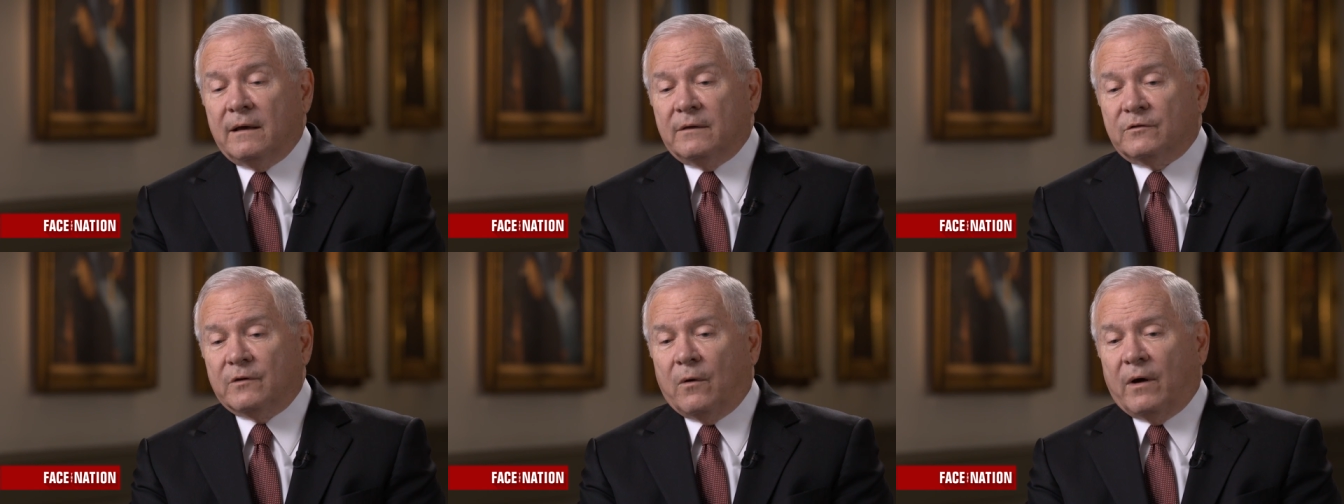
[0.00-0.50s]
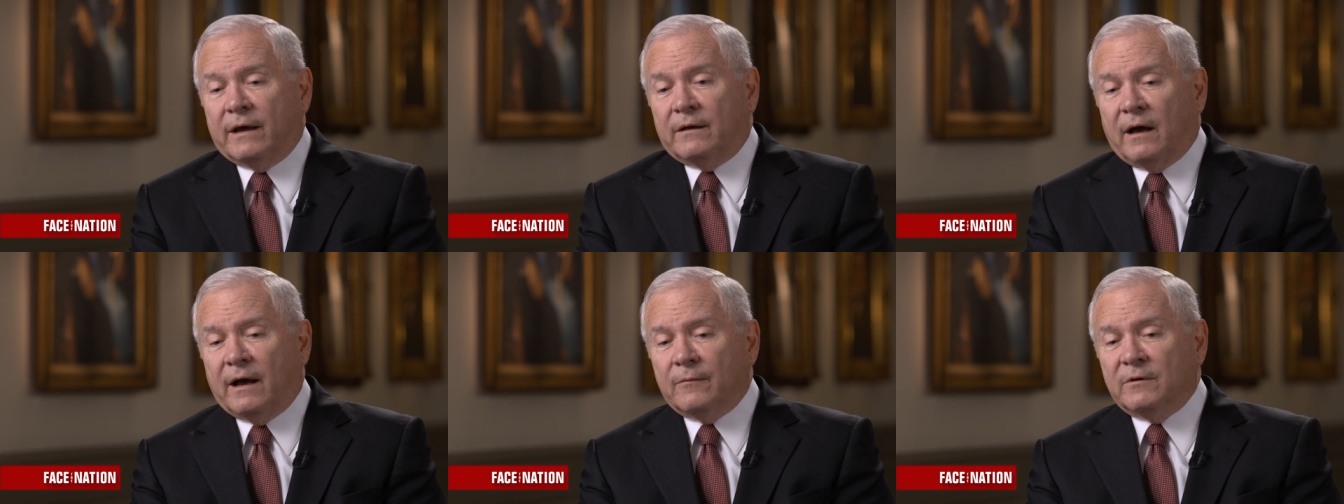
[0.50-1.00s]
so I,
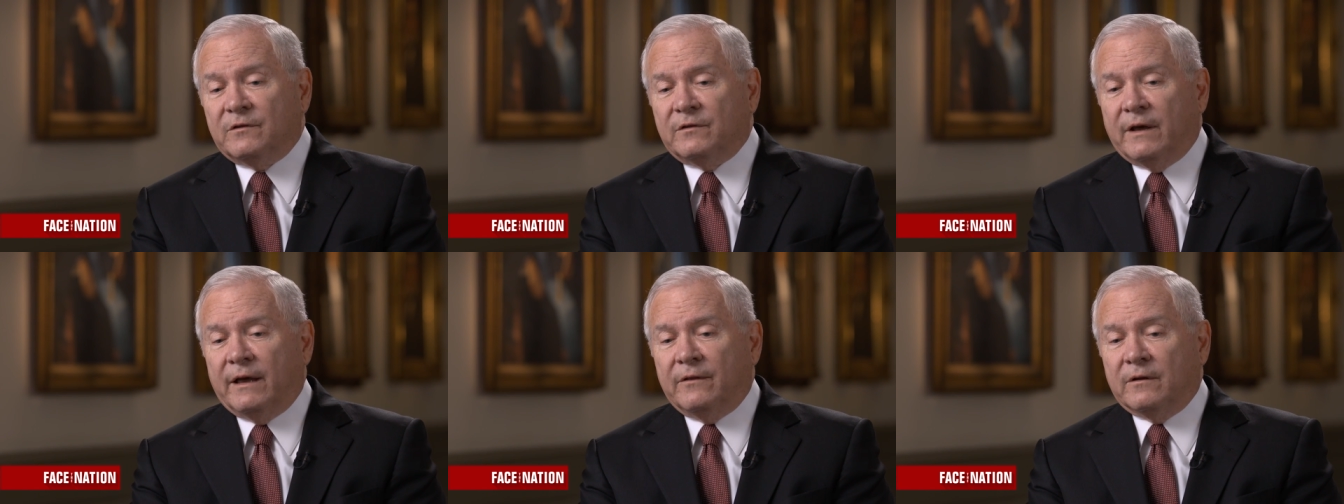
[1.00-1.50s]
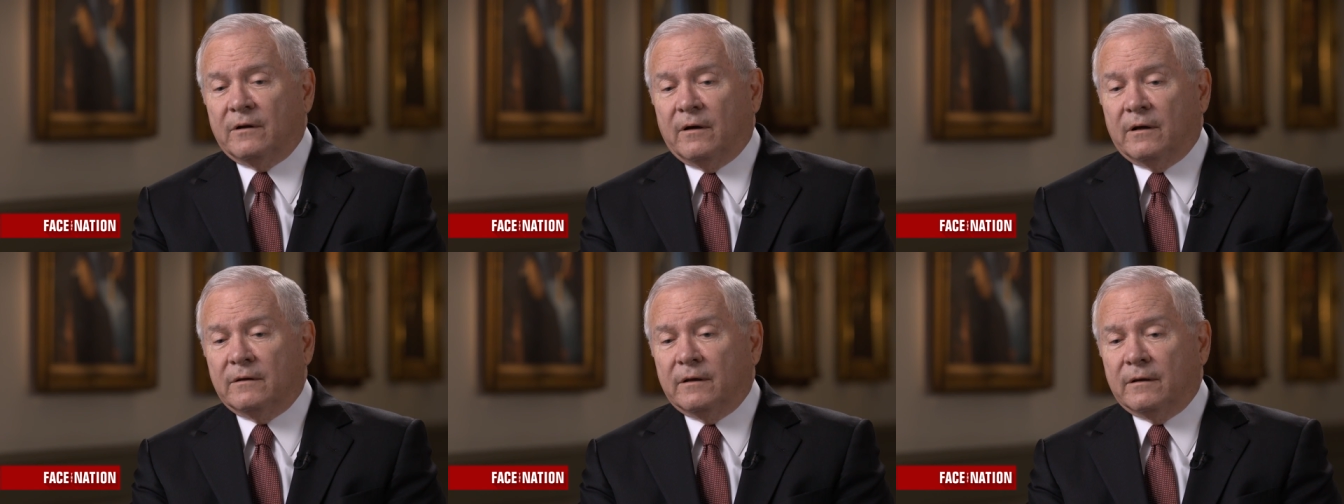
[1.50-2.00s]
I would say that
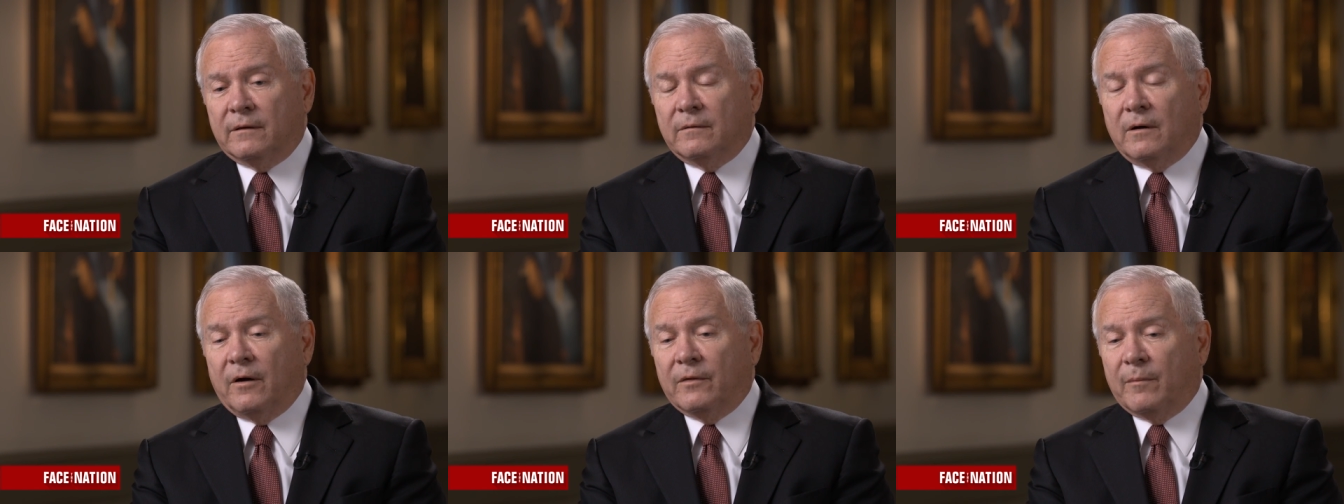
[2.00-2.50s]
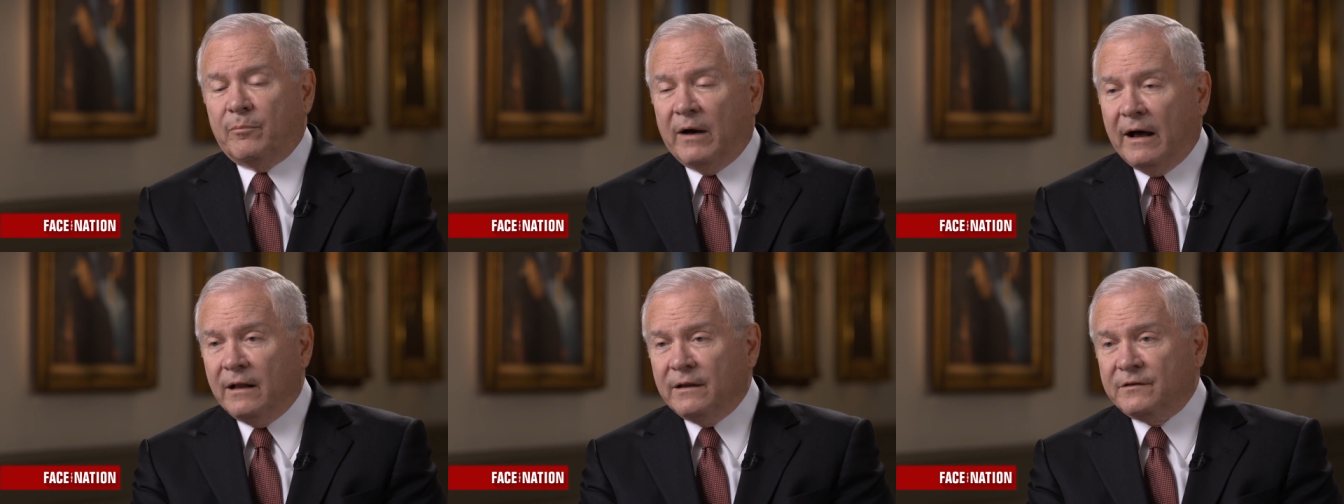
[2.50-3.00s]
on the on the
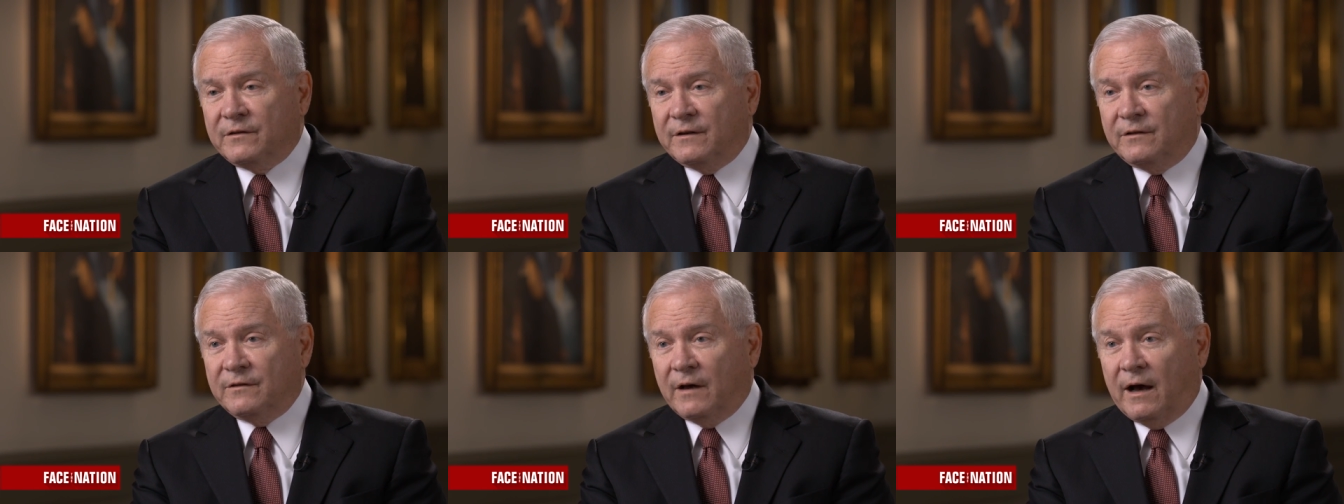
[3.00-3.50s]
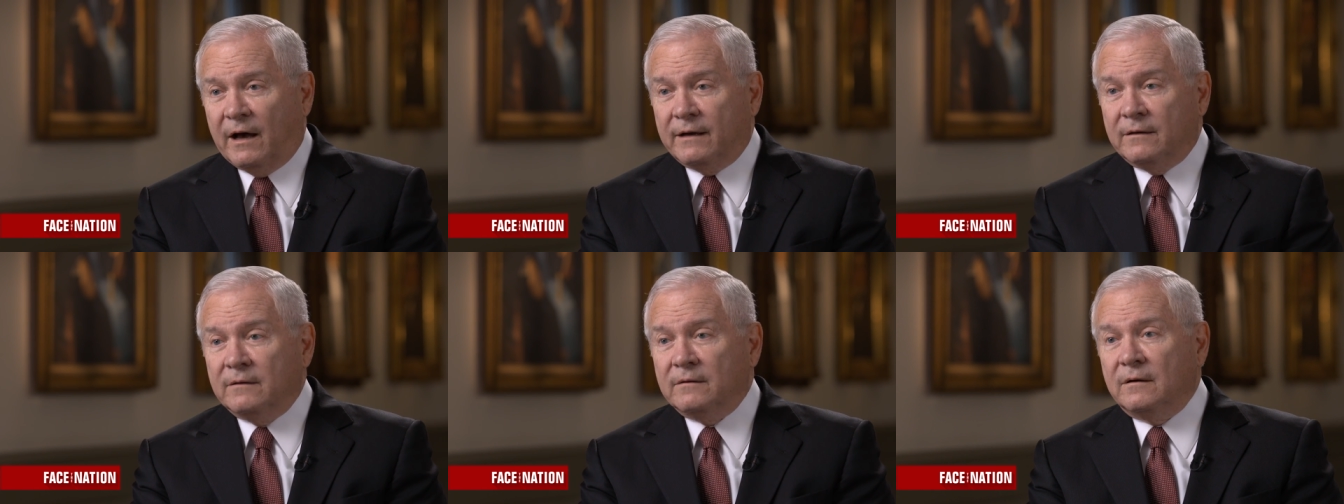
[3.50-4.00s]
policy
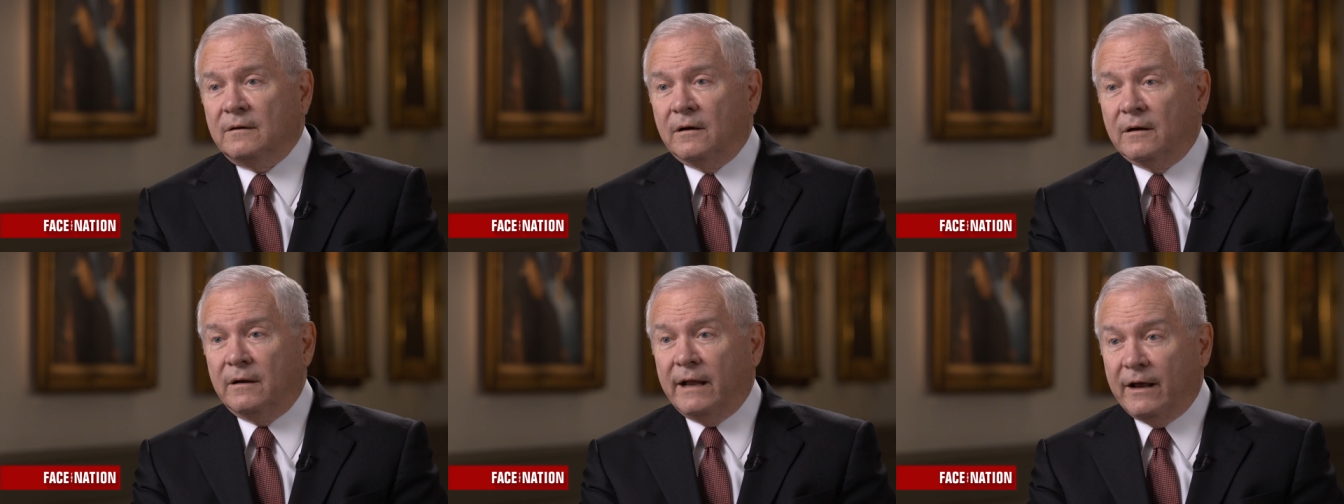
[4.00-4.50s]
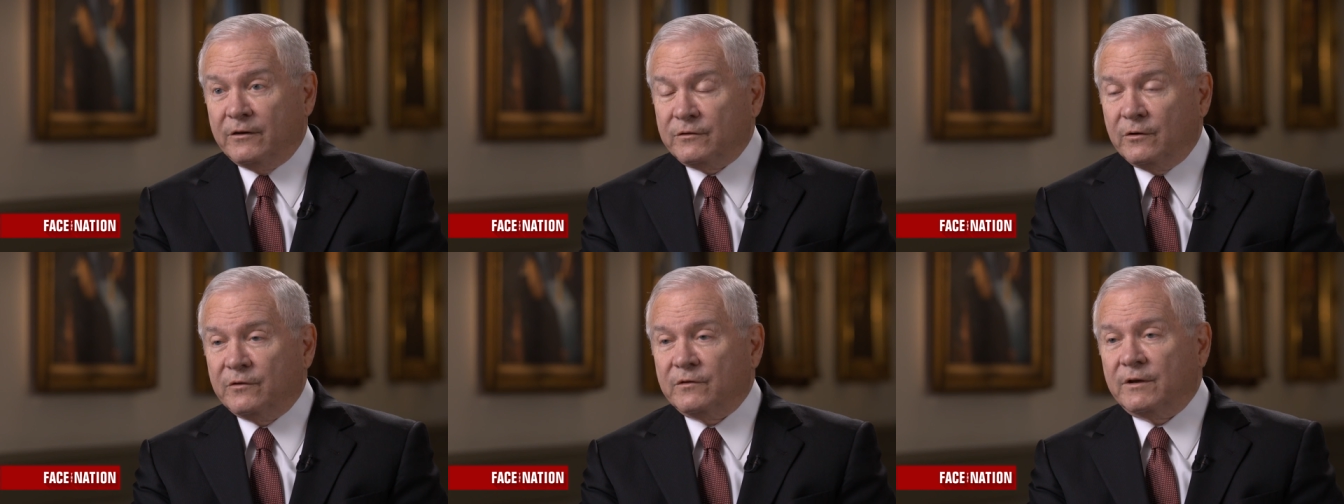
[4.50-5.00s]
side, on
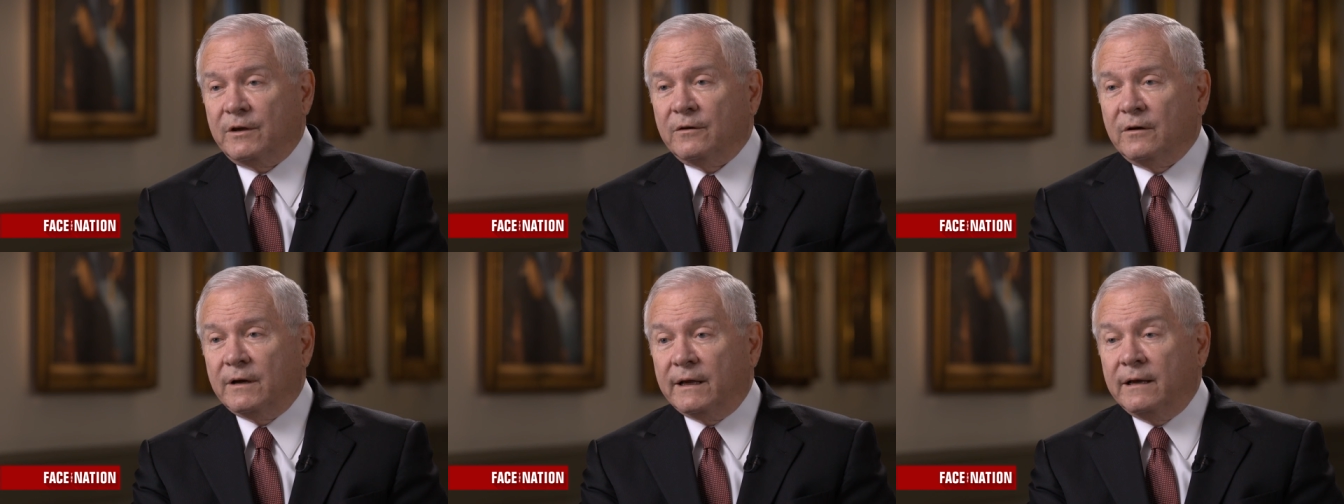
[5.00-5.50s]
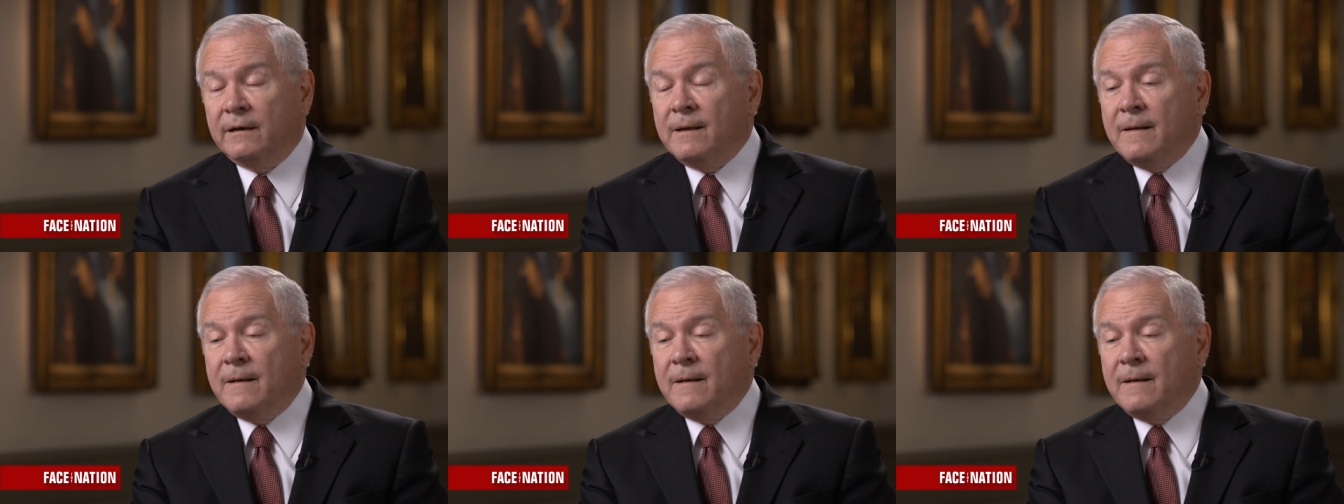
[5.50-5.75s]
national security,